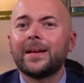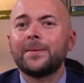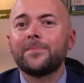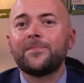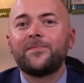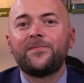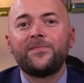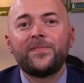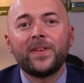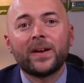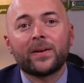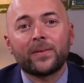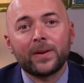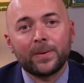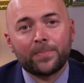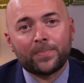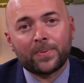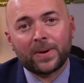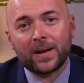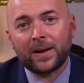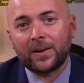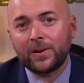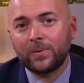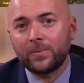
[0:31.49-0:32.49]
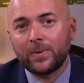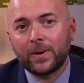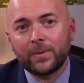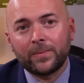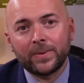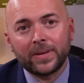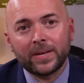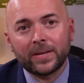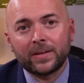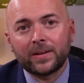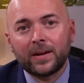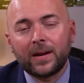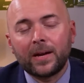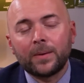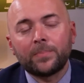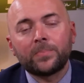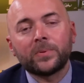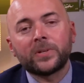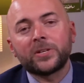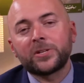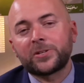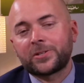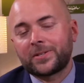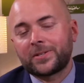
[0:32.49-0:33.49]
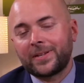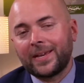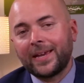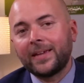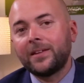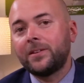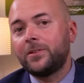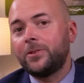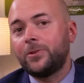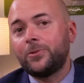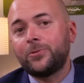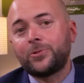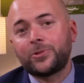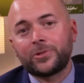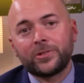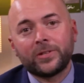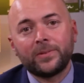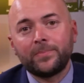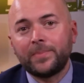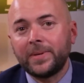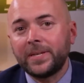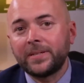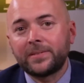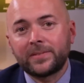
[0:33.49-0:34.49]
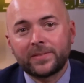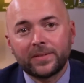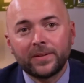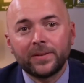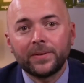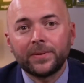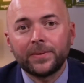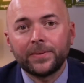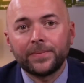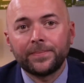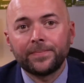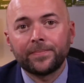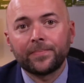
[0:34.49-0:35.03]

I'm very proud of what we accomplished, and you should be too.